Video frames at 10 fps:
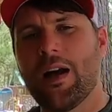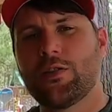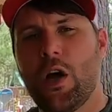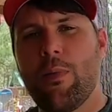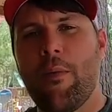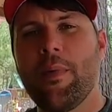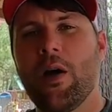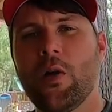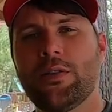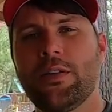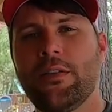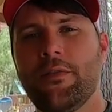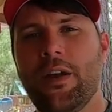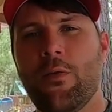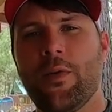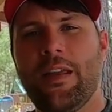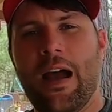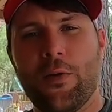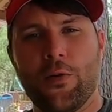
October, I'm gonna be hosting an event with the